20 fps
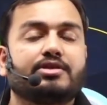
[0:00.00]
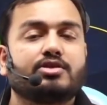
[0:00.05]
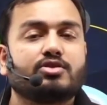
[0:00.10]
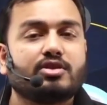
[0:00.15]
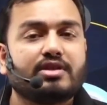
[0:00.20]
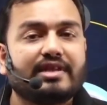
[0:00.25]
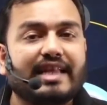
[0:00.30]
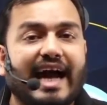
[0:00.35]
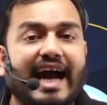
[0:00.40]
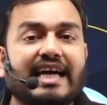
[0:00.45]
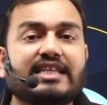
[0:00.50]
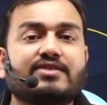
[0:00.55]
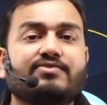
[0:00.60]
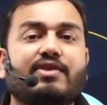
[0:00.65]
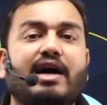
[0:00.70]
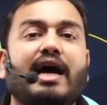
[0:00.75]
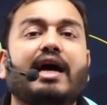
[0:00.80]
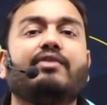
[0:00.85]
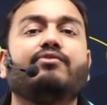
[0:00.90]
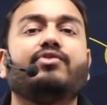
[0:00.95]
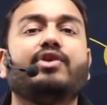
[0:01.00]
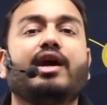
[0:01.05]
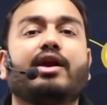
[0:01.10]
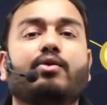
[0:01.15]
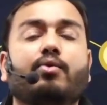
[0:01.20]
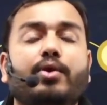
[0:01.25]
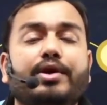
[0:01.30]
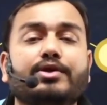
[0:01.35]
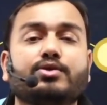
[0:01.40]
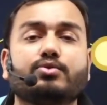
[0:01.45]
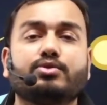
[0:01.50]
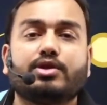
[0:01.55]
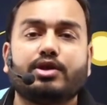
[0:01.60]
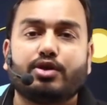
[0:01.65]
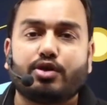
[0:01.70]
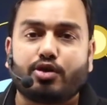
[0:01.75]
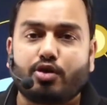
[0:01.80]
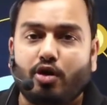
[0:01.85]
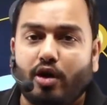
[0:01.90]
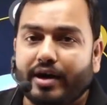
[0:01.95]
So that's why we are going to the
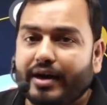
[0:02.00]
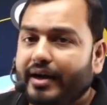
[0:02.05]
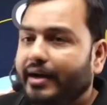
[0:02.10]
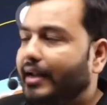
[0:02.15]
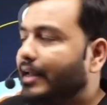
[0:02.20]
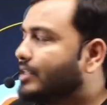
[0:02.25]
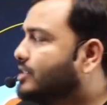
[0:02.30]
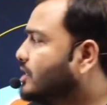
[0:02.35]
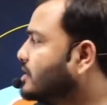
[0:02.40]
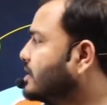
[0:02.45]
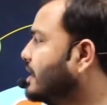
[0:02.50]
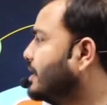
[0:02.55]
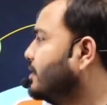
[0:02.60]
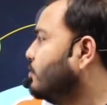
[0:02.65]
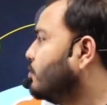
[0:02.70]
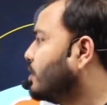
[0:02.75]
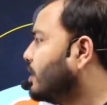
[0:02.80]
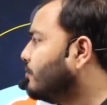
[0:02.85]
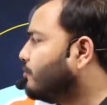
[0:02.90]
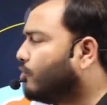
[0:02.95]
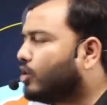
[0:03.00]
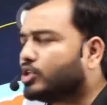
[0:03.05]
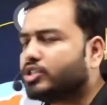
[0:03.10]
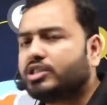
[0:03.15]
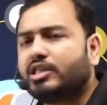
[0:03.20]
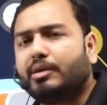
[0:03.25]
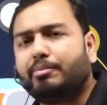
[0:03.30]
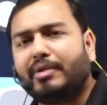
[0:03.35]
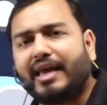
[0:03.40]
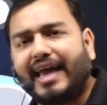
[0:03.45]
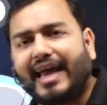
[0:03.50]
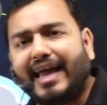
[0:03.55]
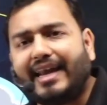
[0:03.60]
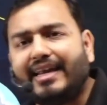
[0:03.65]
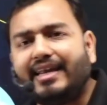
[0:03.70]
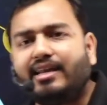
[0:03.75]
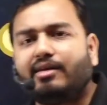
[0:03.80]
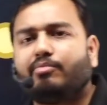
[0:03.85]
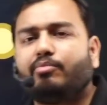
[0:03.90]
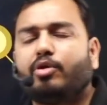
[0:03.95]
recorded lectures, and you can watch them any
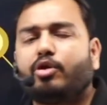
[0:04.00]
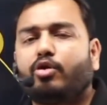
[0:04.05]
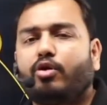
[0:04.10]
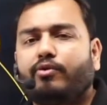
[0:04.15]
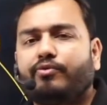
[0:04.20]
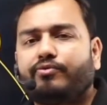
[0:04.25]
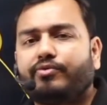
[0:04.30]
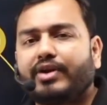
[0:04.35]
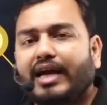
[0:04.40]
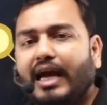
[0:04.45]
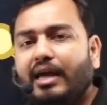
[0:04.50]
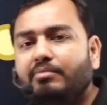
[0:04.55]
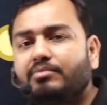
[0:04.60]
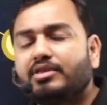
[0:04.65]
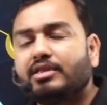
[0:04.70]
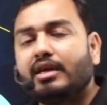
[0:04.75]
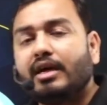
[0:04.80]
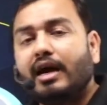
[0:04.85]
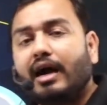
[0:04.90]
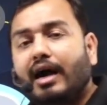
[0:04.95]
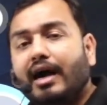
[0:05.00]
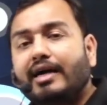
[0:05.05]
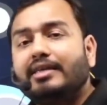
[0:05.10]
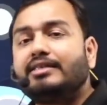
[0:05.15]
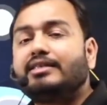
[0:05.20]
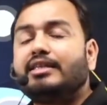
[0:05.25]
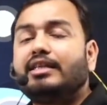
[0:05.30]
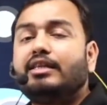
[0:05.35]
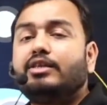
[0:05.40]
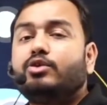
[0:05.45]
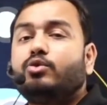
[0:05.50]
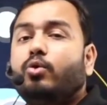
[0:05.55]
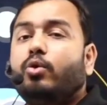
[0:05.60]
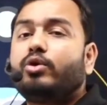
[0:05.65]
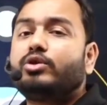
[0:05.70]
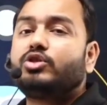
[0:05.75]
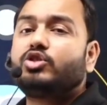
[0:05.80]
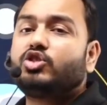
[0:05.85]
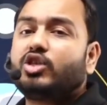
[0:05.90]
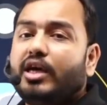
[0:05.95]
number of times until your
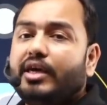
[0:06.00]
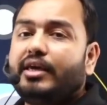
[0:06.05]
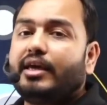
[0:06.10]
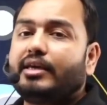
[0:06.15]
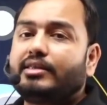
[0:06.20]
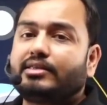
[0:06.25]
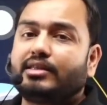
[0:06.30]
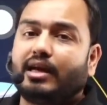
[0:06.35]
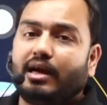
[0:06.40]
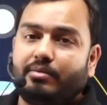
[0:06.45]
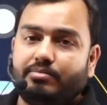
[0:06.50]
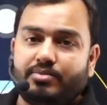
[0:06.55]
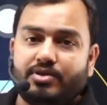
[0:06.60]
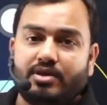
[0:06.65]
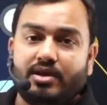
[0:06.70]
JEE exam,